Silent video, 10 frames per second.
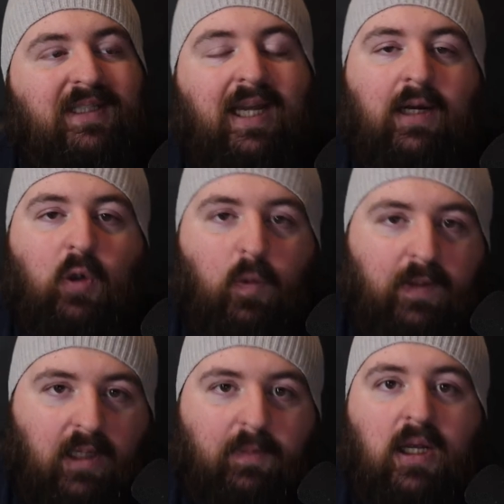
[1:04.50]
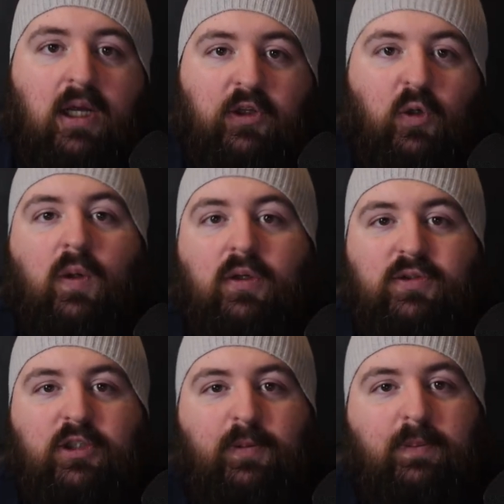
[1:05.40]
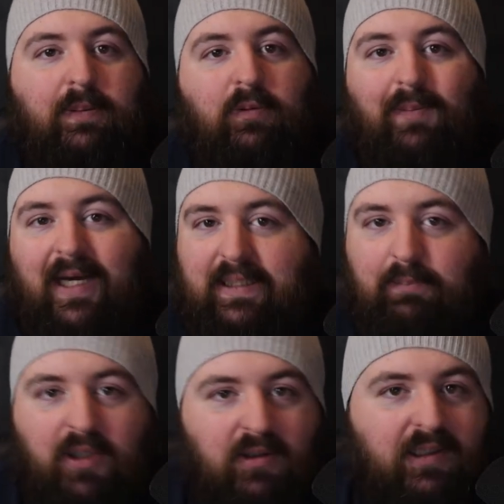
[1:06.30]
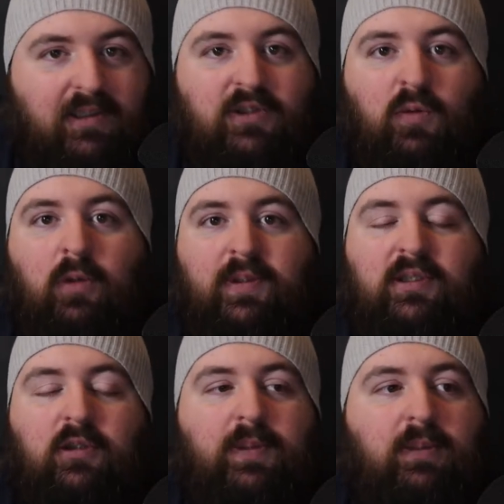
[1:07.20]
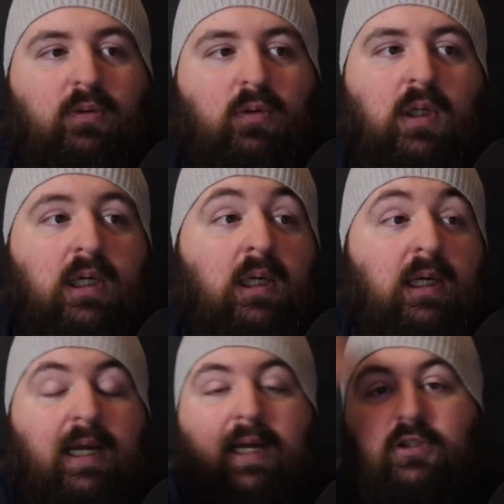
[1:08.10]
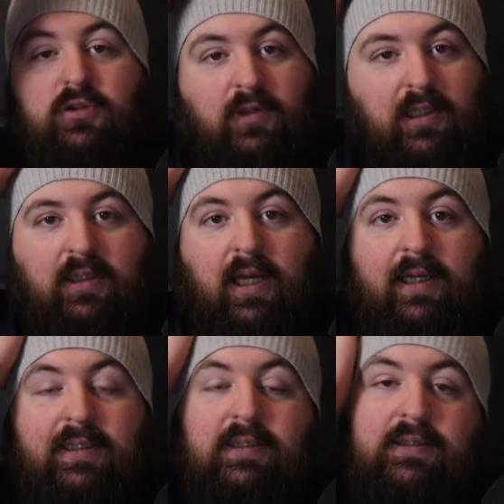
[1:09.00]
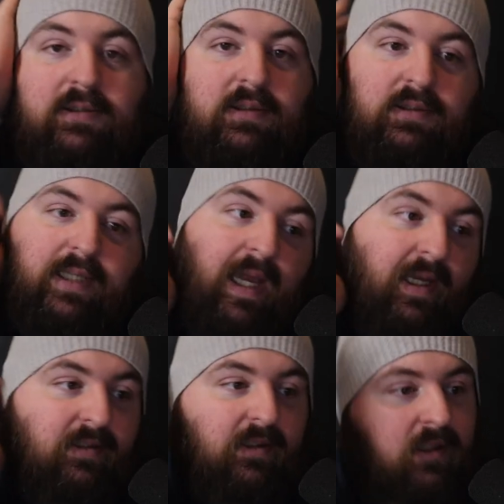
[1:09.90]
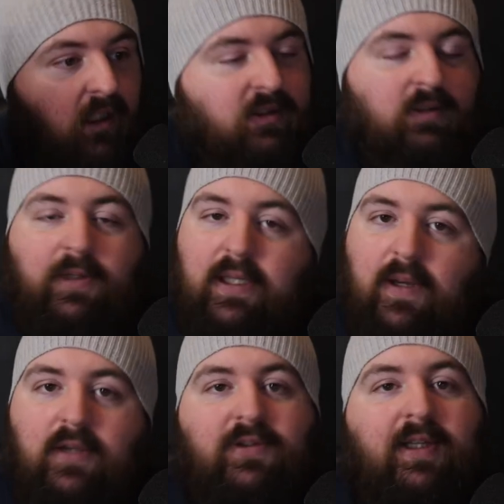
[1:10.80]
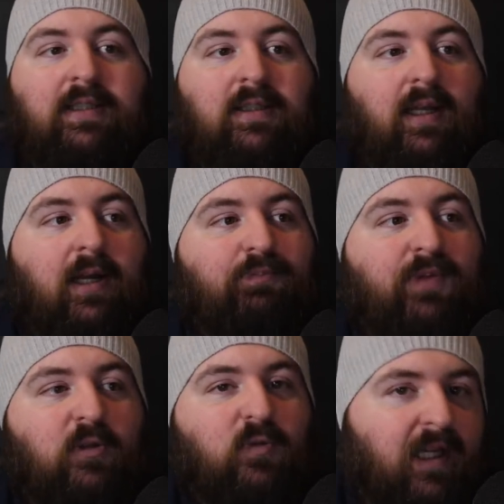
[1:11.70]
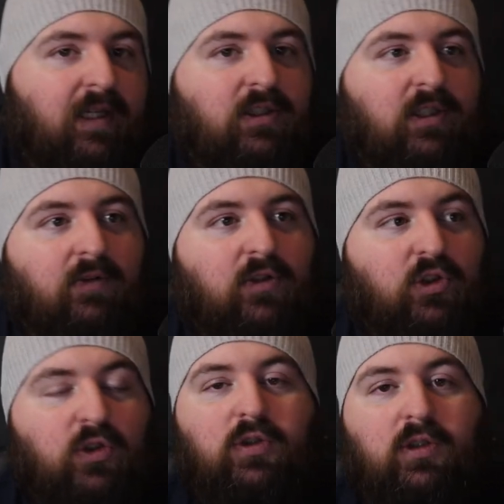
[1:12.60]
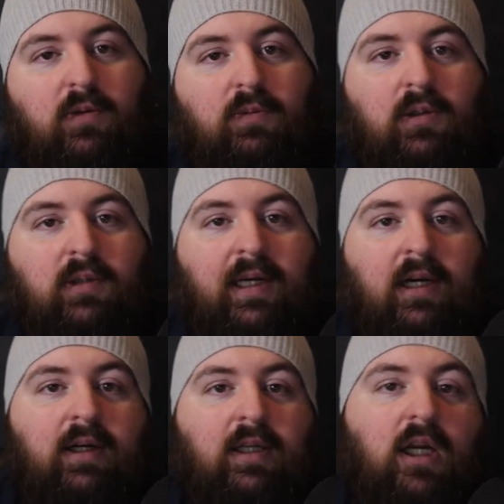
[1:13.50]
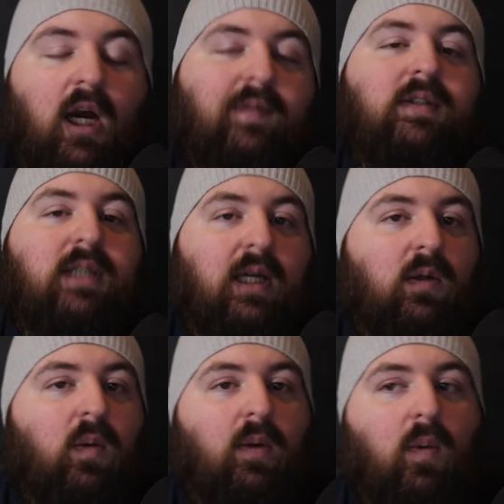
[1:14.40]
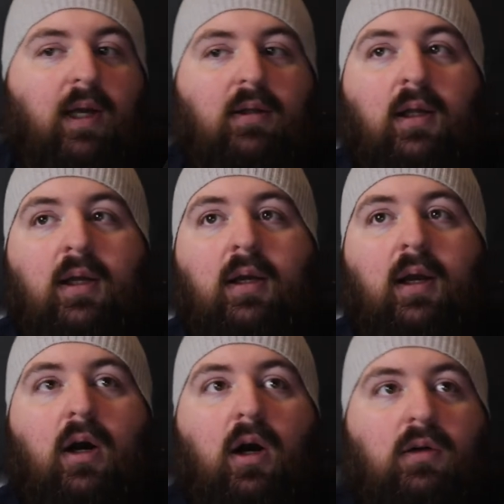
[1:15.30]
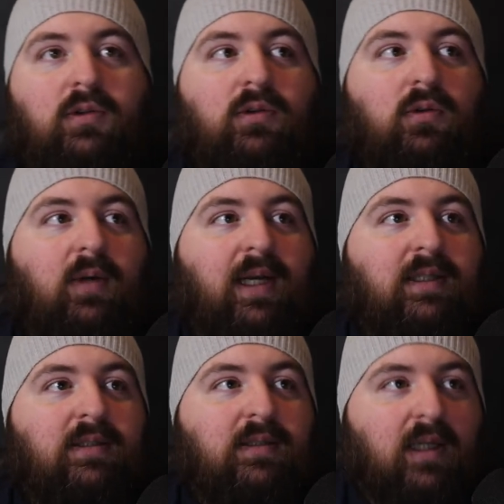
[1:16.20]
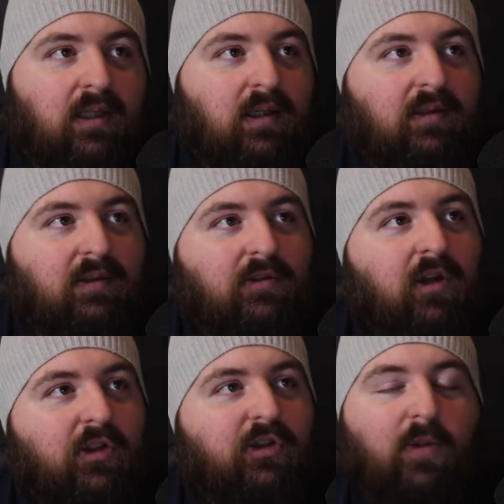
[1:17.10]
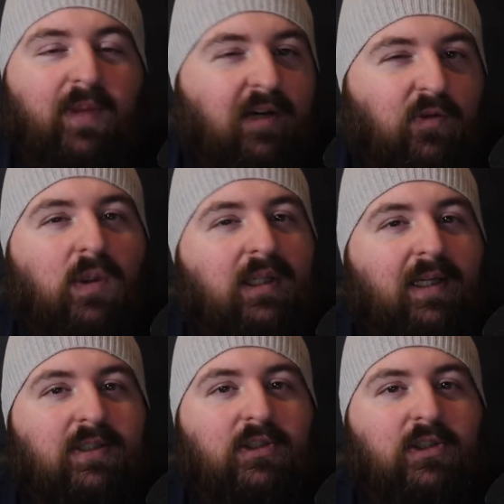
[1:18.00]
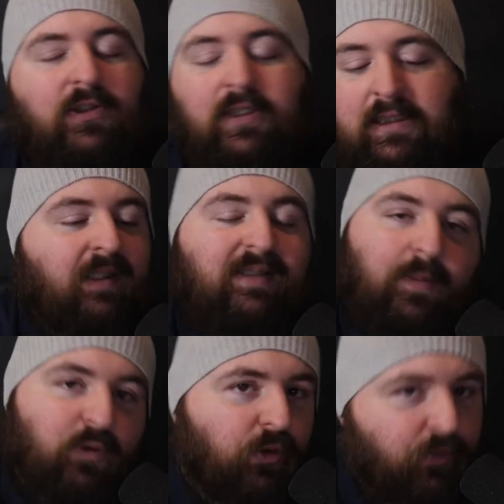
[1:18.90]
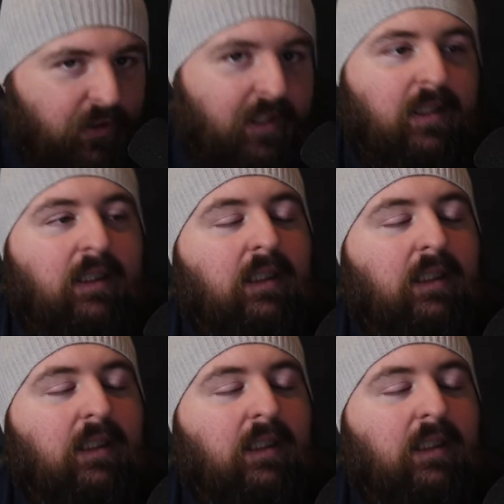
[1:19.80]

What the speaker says: can't open up, there will still be people manning buildings, there will be still people answering guests and customer emails and things like that. So night shift is usually an area that covers that quite well. Also, it's not a job that everyone likes to do. This is episode 3,